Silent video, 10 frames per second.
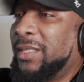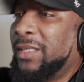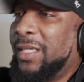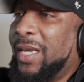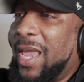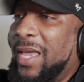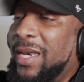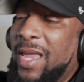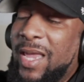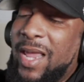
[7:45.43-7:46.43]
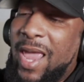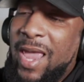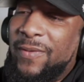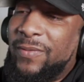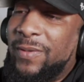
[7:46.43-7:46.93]
It'll have, you know
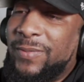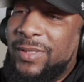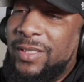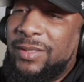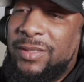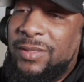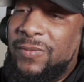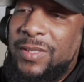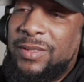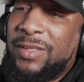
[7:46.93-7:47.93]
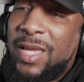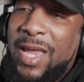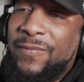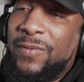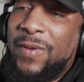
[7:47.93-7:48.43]
what I'm saying, situations that
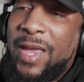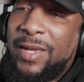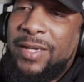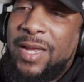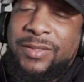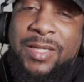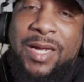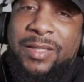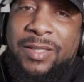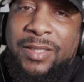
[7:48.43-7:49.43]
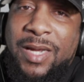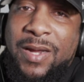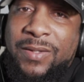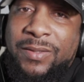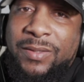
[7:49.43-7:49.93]
have you acting outside of your
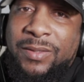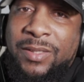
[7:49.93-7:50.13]
character.